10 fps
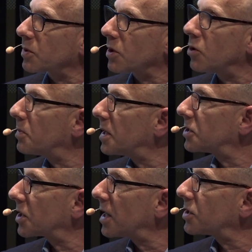with open
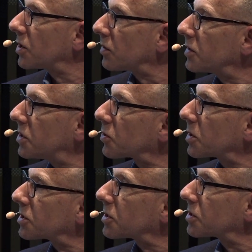educational
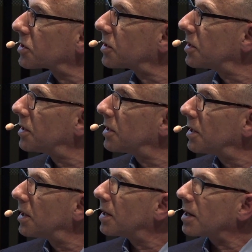resources,
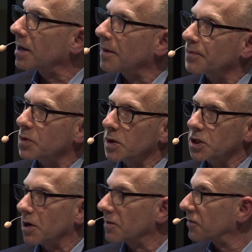
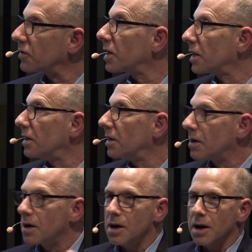which are free,
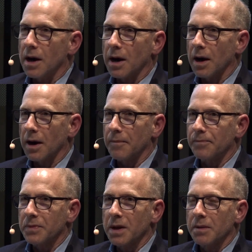
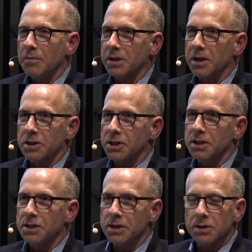but there's a
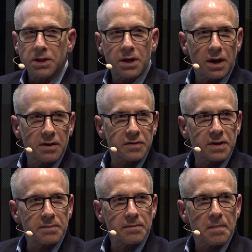zillion of
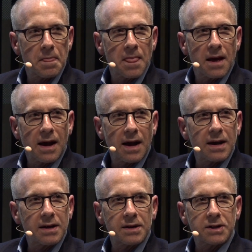them,
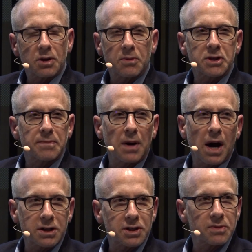and it's almost
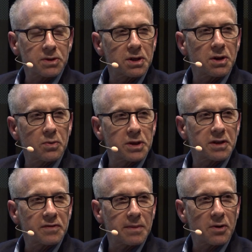impossible to know
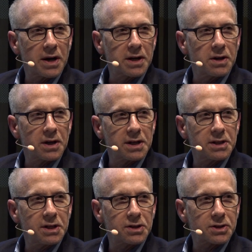which of them are any good, and
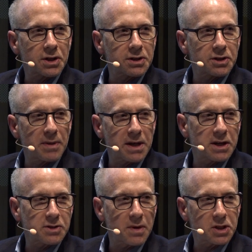teachers can spend
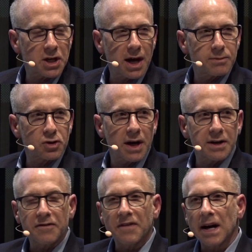as much time
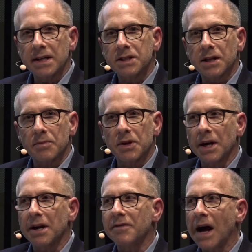trying to find
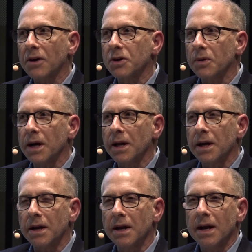something and evaluate
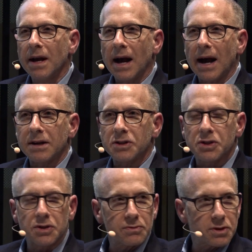it as
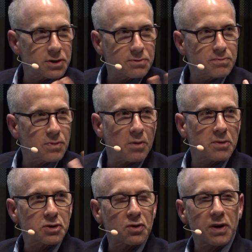to just
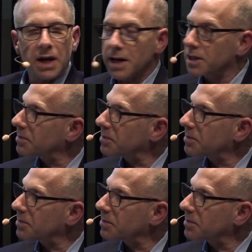almost create it